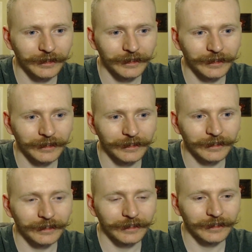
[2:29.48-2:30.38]

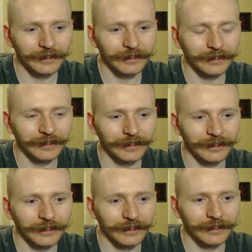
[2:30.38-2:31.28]
(silence)